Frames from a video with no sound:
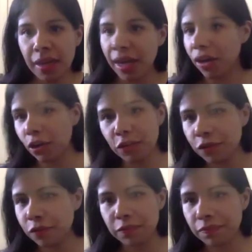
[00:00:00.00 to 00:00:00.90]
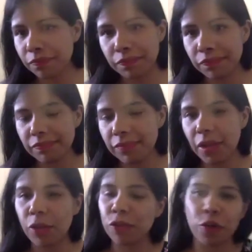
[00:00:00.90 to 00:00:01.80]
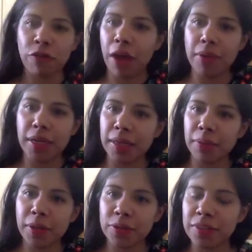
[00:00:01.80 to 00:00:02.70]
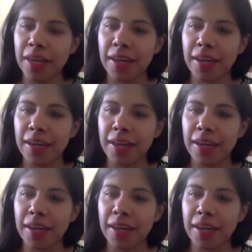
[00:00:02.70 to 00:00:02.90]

care of your family, because